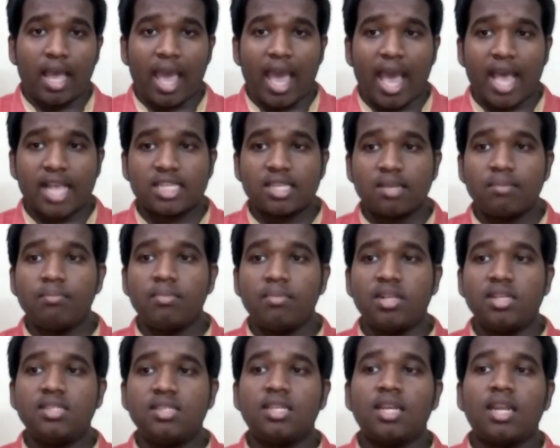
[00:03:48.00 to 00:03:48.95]

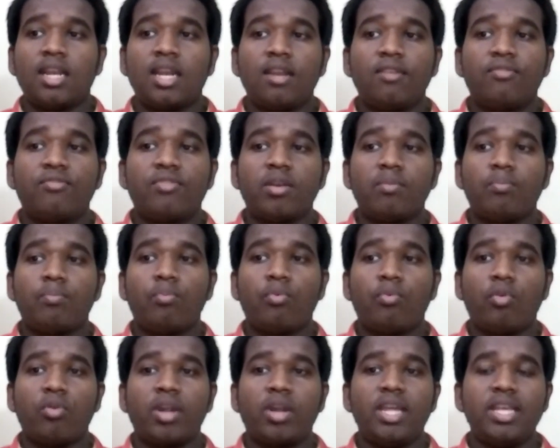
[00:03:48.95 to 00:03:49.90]
assembles different
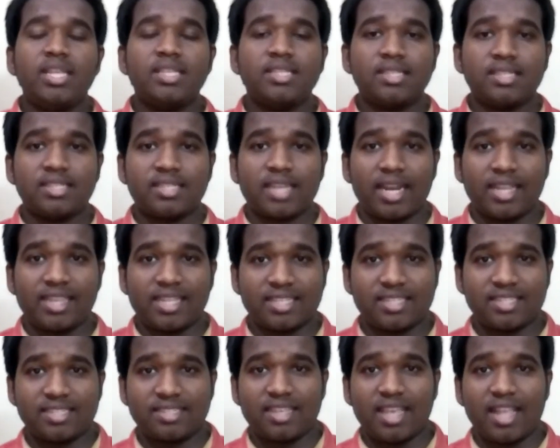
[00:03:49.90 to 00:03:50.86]
proteins inside the
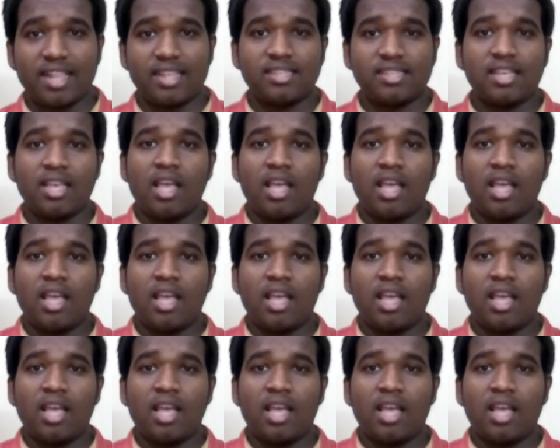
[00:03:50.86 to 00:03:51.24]
cells,